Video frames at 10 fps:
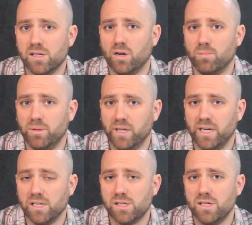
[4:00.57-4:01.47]
in our
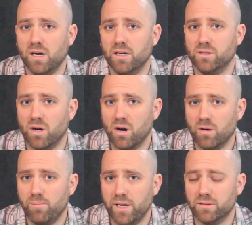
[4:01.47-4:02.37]
place under
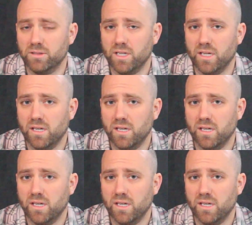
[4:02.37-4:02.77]
our penalty.